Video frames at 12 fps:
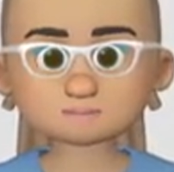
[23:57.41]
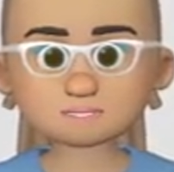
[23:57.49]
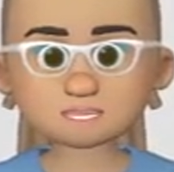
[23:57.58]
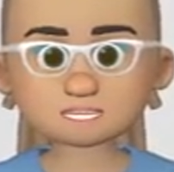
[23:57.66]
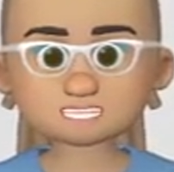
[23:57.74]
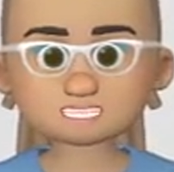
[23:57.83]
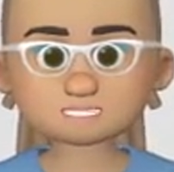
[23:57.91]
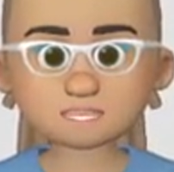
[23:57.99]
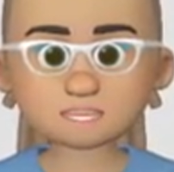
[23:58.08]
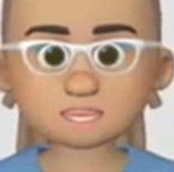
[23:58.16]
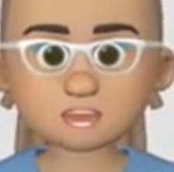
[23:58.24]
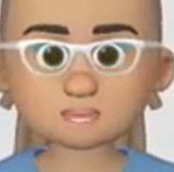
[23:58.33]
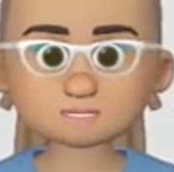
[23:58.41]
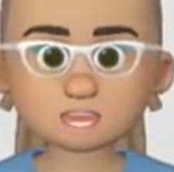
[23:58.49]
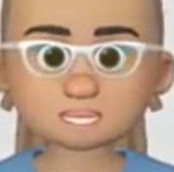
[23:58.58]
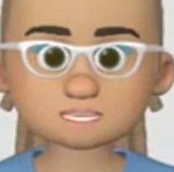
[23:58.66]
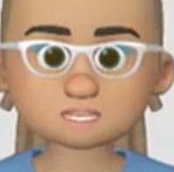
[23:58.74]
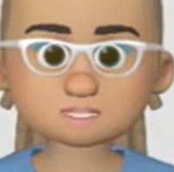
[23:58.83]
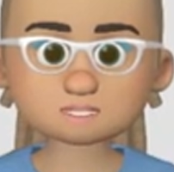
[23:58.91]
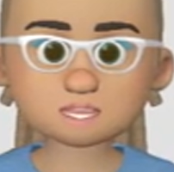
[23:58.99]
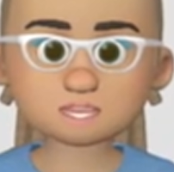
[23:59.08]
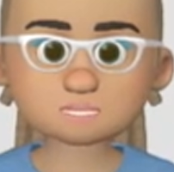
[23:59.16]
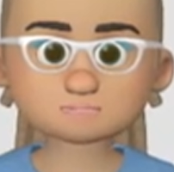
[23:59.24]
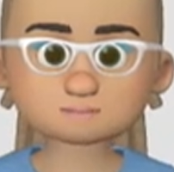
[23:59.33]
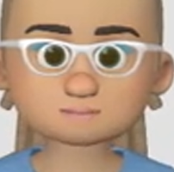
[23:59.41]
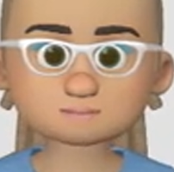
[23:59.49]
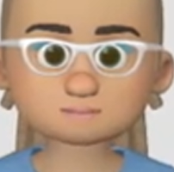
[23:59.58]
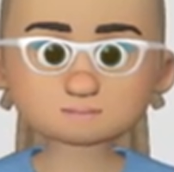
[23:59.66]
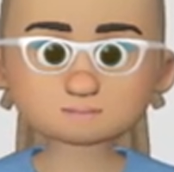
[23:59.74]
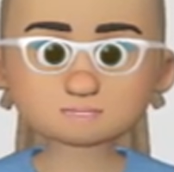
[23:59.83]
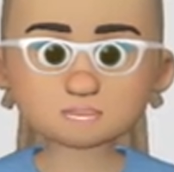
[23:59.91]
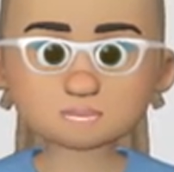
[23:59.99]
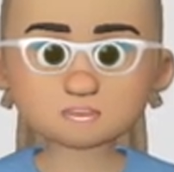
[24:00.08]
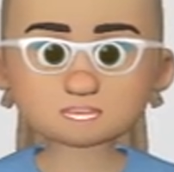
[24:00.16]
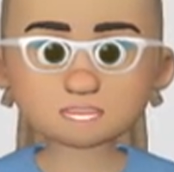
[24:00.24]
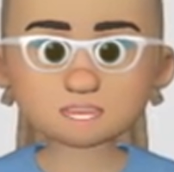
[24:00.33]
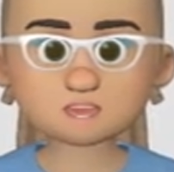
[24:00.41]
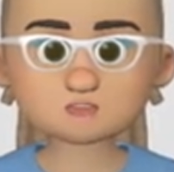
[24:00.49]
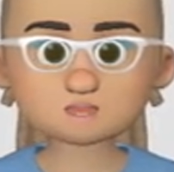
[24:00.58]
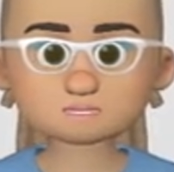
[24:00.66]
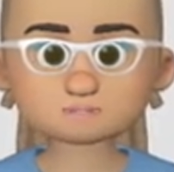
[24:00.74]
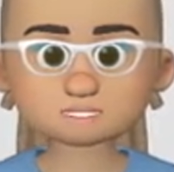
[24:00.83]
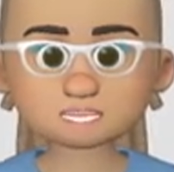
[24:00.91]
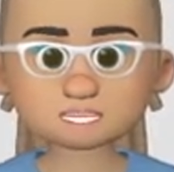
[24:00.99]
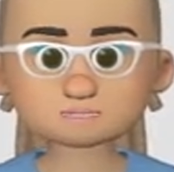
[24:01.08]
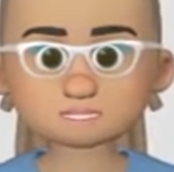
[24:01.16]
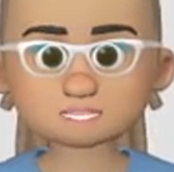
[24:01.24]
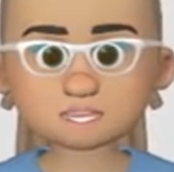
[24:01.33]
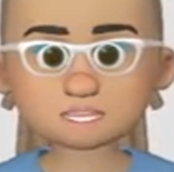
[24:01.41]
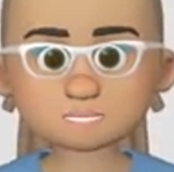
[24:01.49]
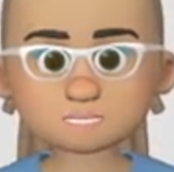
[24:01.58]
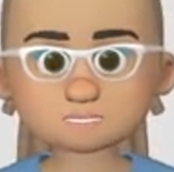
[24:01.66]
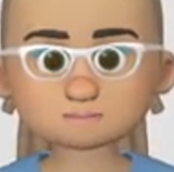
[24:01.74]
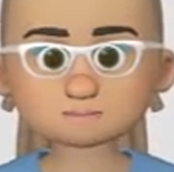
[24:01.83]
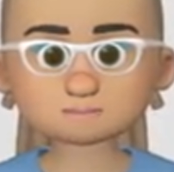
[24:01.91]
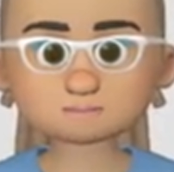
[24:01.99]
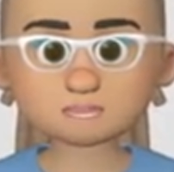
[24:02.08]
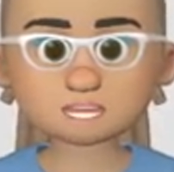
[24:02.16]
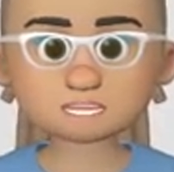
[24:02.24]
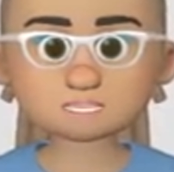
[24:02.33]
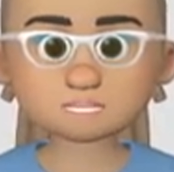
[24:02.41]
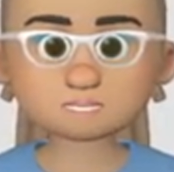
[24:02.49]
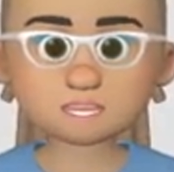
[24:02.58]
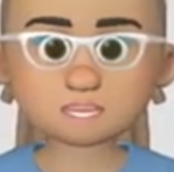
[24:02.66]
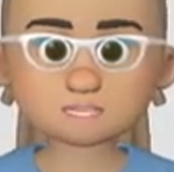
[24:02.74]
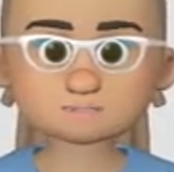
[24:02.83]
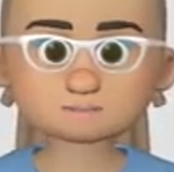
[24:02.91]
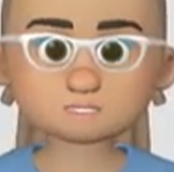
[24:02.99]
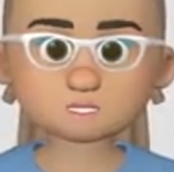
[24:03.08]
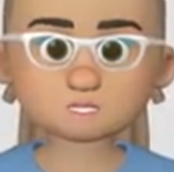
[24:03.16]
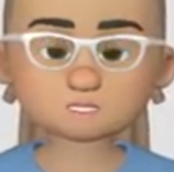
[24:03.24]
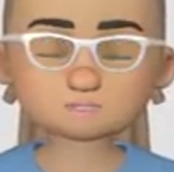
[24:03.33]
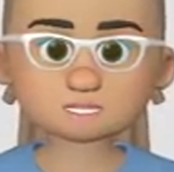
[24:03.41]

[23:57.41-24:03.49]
Next, we have aspartame. And when it comes to aspartame, aspartame is